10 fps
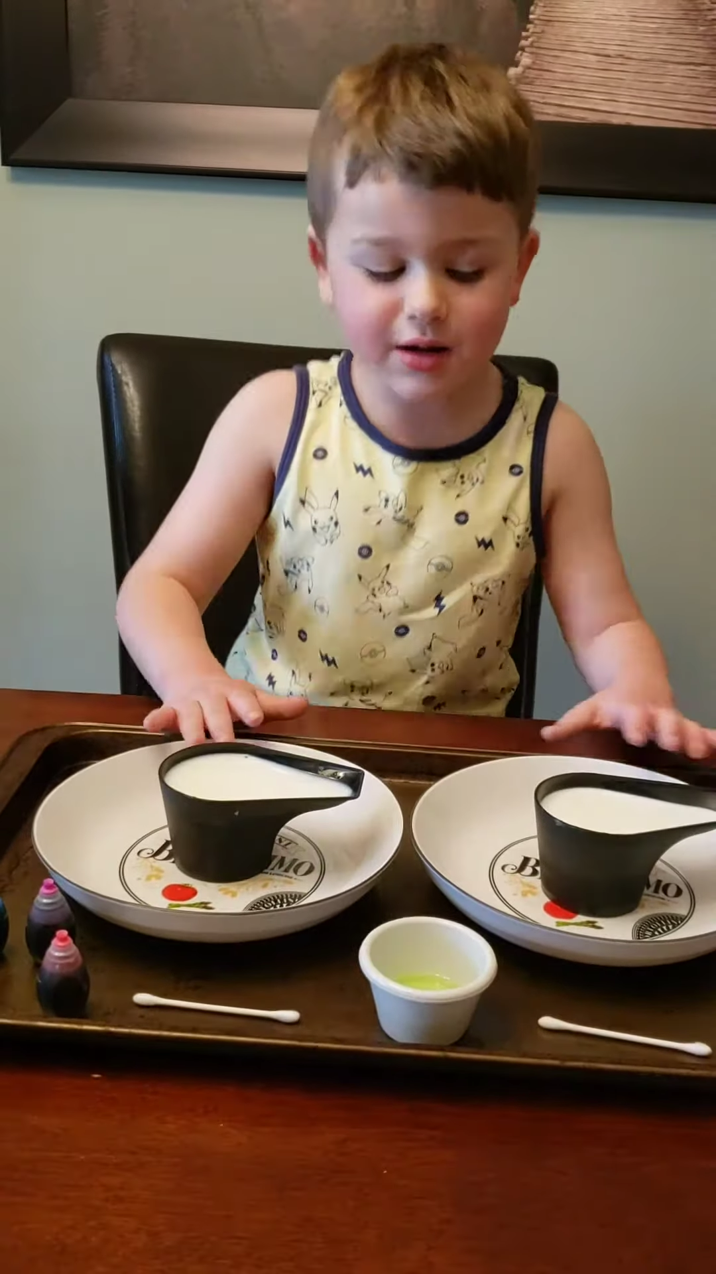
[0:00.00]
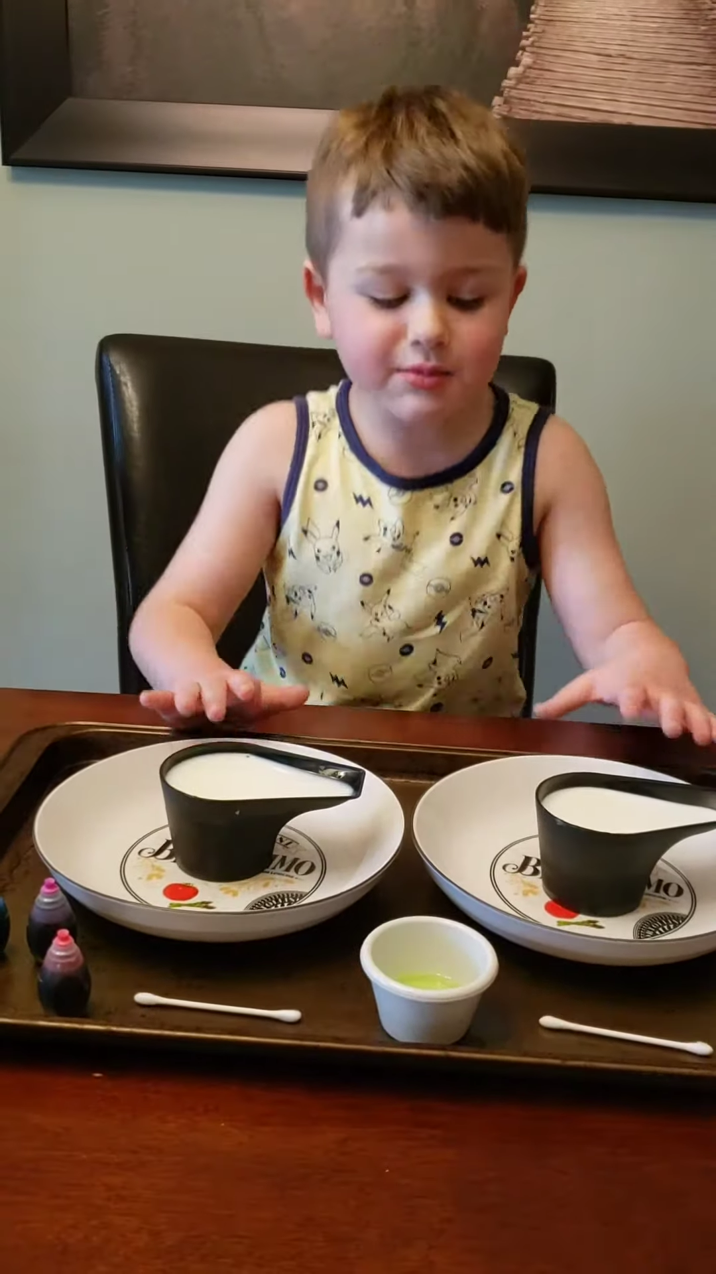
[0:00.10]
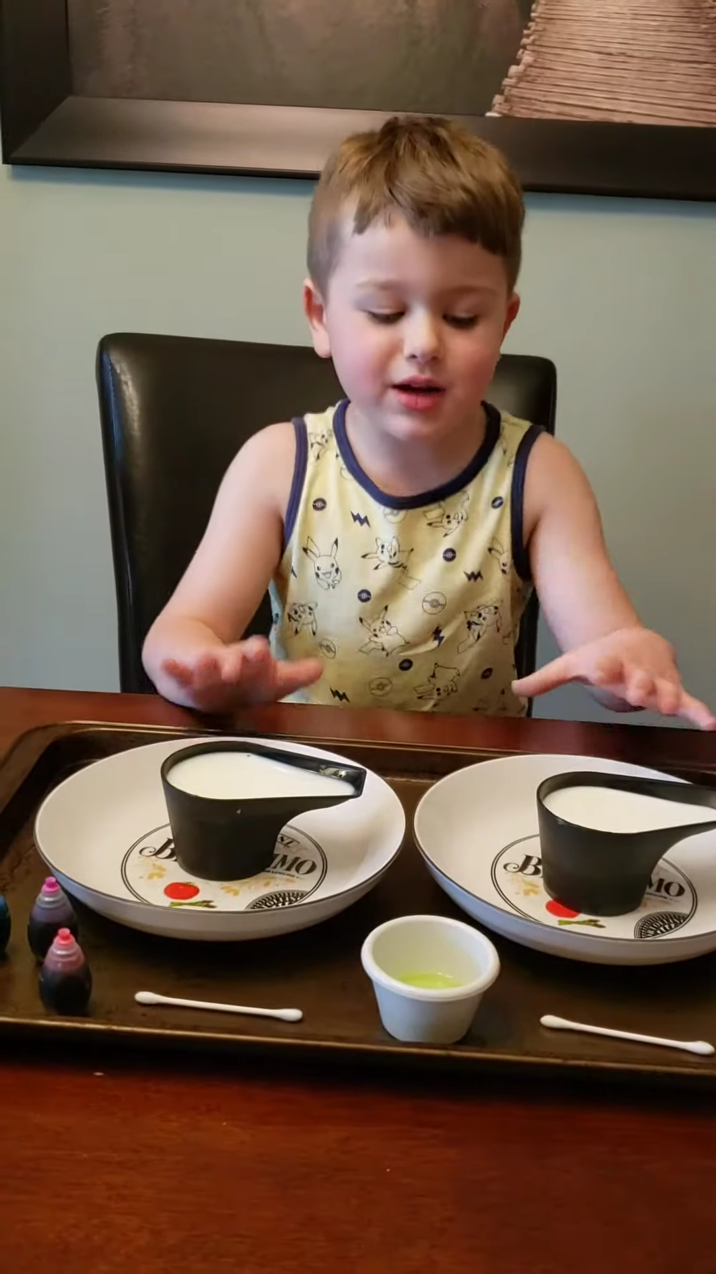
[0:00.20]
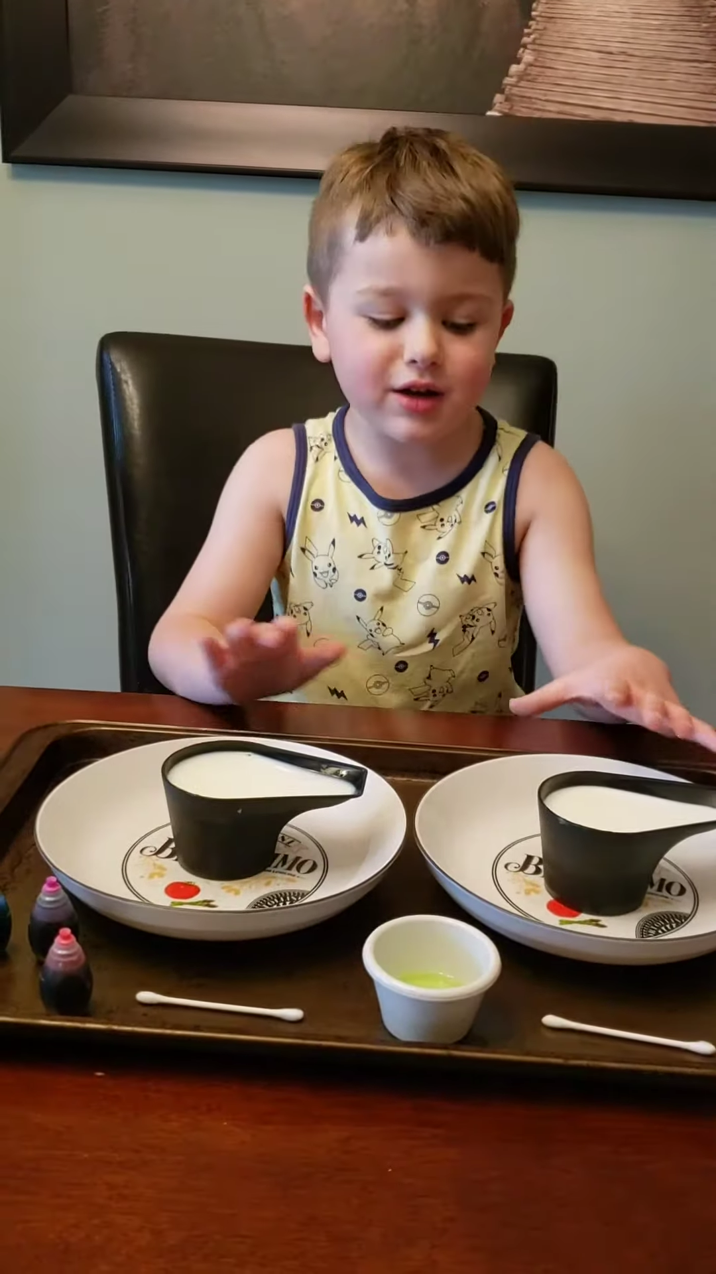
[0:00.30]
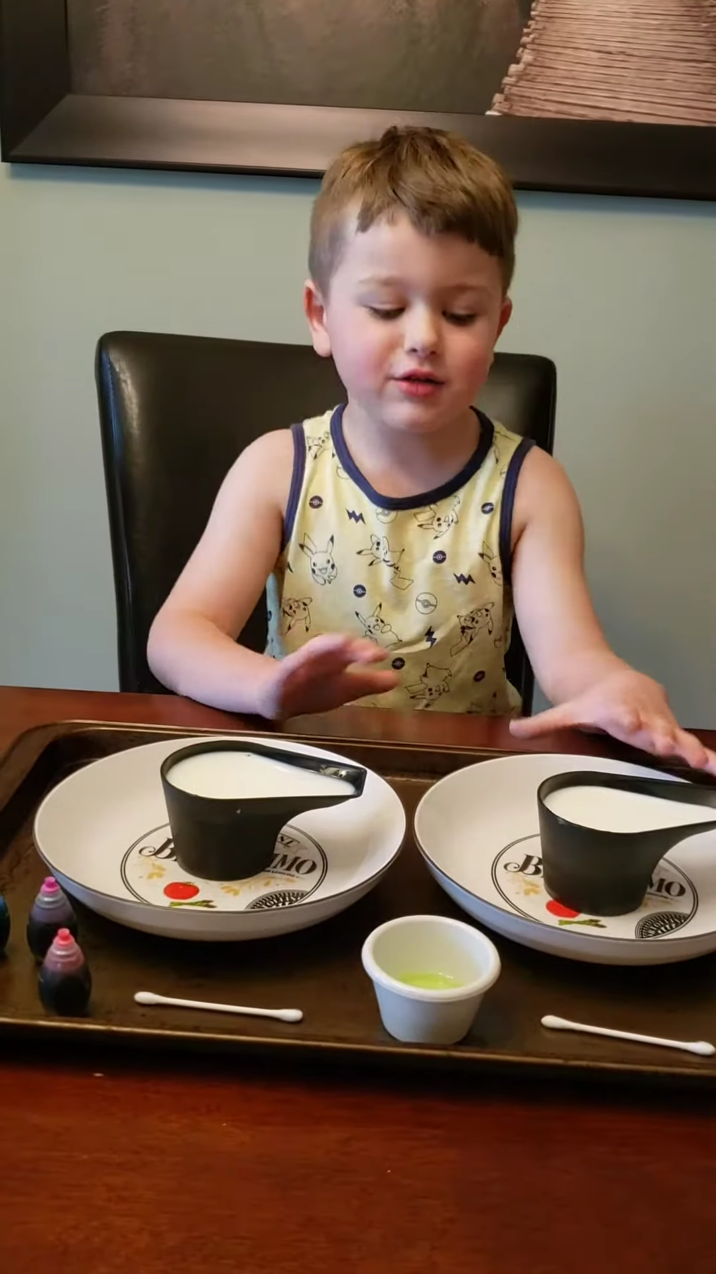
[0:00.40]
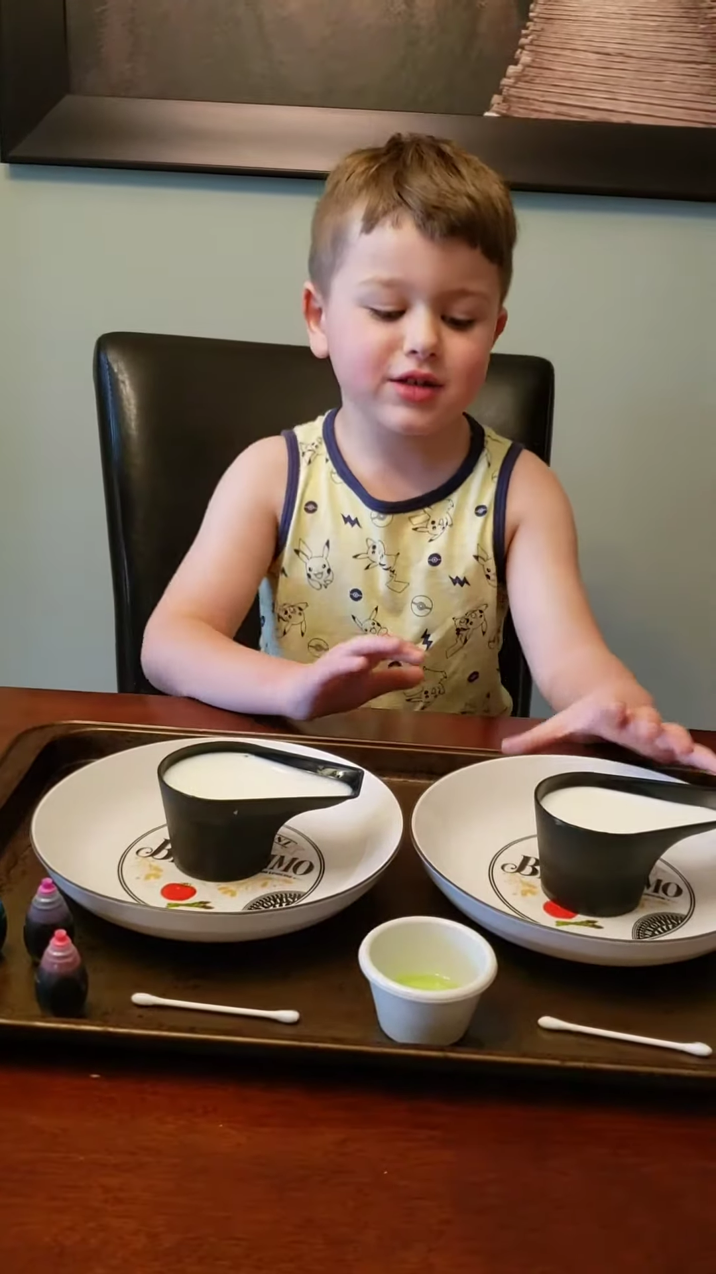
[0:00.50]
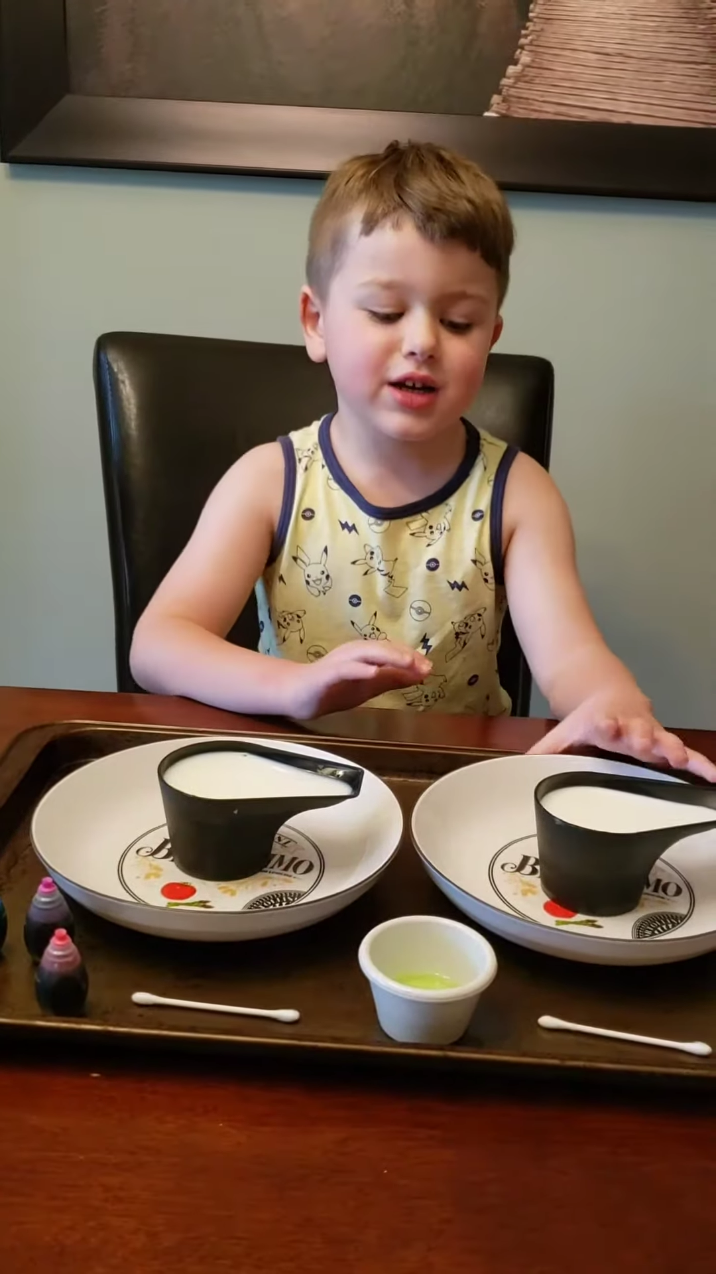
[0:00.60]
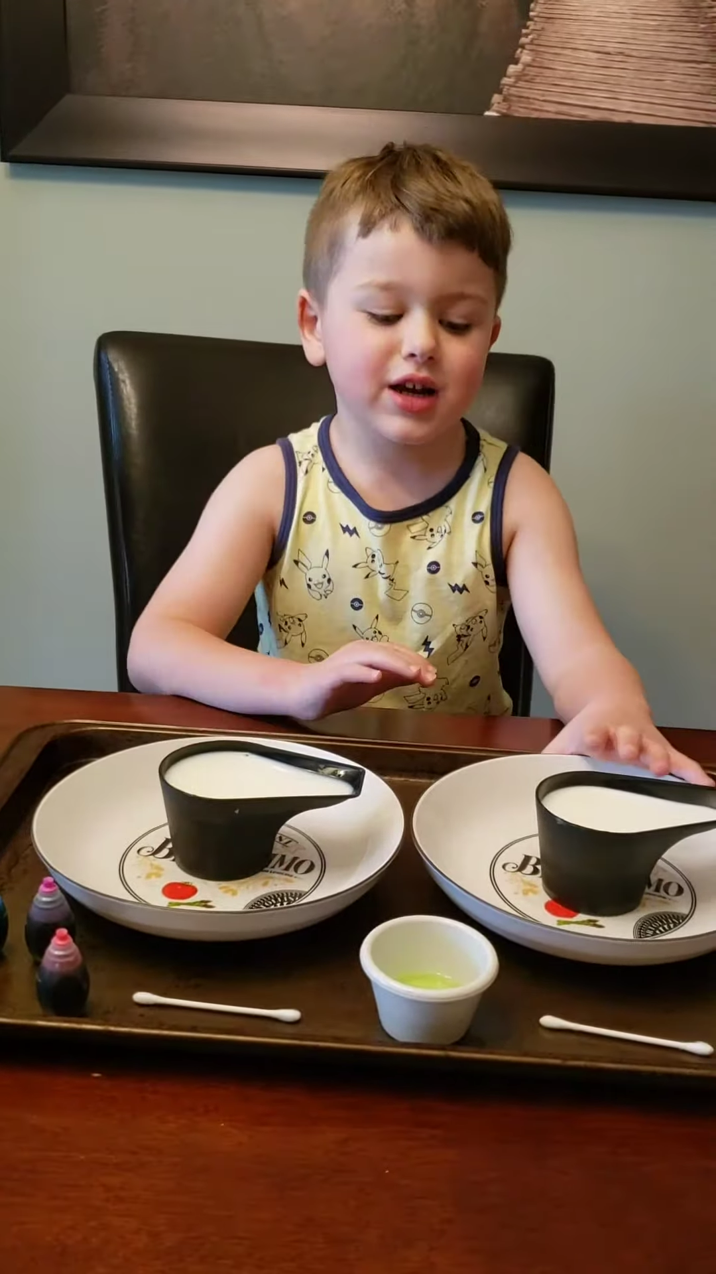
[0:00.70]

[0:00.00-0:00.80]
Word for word: milk,